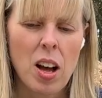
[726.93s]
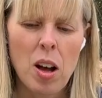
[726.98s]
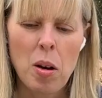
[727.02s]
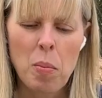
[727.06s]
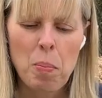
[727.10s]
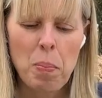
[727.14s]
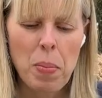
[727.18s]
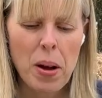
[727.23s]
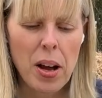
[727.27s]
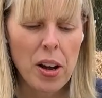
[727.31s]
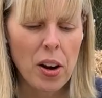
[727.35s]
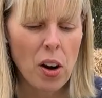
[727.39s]

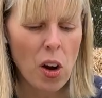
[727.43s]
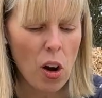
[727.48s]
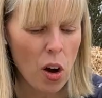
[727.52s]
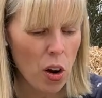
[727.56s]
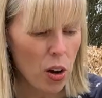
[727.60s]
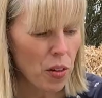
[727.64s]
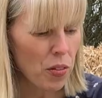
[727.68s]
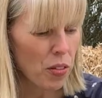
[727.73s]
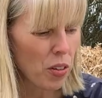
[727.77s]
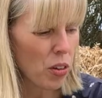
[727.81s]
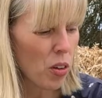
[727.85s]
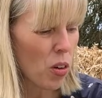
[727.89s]
But
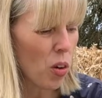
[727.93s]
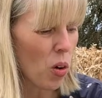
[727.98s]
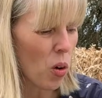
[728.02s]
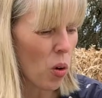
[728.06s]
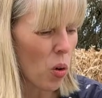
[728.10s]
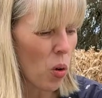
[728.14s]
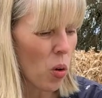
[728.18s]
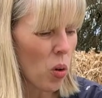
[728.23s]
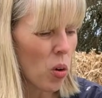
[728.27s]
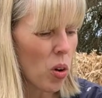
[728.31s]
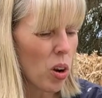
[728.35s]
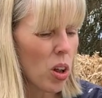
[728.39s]

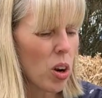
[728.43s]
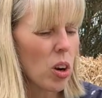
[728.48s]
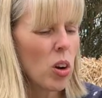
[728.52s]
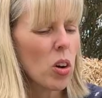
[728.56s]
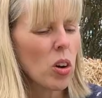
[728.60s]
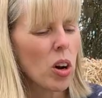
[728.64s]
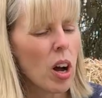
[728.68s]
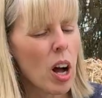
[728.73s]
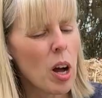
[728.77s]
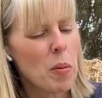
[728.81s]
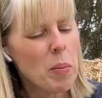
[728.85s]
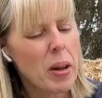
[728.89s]
overall,
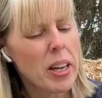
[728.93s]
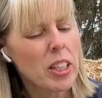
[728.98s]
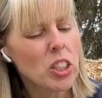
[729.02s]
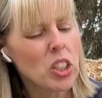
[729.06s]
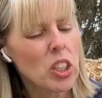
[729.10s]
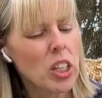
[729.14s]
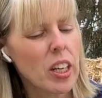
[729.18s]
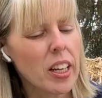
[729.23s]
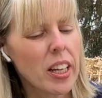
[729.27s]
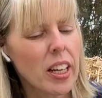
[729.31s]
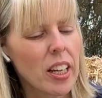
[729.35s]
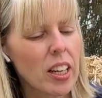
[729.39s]
look, I'm
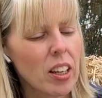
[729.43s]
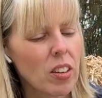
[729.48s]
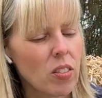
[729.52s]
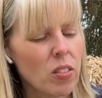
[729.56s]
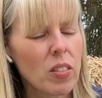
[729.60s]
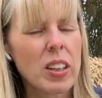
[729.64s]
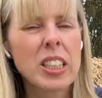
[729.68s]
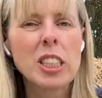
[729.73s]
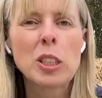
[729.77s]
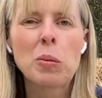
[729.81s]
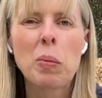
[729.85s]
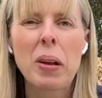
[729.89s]
actually
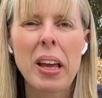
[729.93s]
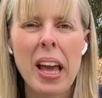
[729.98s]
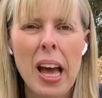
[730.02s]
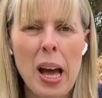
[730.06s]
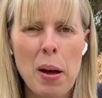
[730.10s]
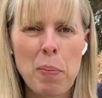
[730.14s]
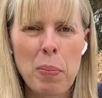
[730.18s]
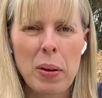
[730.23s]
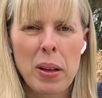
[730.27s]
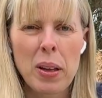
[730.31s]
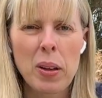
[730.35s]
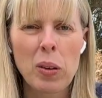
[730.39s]
reasonably
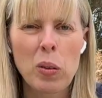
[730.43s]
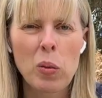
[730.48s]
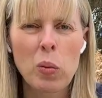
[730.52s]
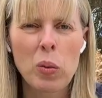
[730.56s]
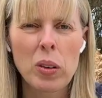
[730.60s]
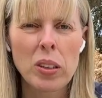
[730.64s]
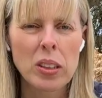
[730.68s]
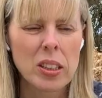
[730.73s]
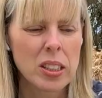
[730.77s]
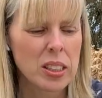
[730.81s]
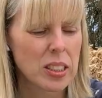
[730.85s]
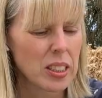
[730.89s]
happy
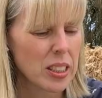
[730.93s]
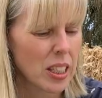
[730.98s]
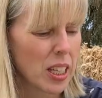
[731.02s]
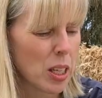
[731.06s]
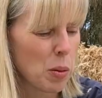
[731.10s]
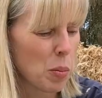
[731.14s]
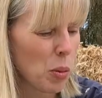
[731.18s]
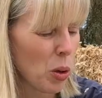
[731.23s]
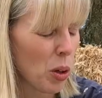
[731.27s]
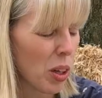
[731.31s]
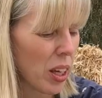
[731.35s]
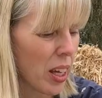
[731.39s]
with the
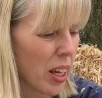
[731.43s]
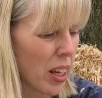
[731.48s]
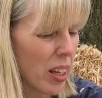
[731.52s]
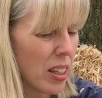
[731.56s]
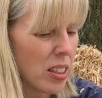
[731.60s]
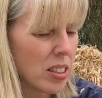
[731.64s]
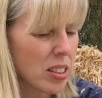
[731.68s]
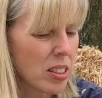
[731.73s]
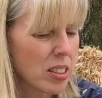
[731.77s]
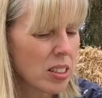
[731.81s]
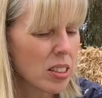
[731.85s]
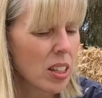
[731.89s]
Temu
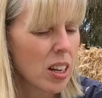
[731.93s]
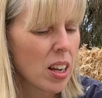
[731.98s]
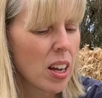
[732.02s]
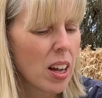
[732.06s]
kit.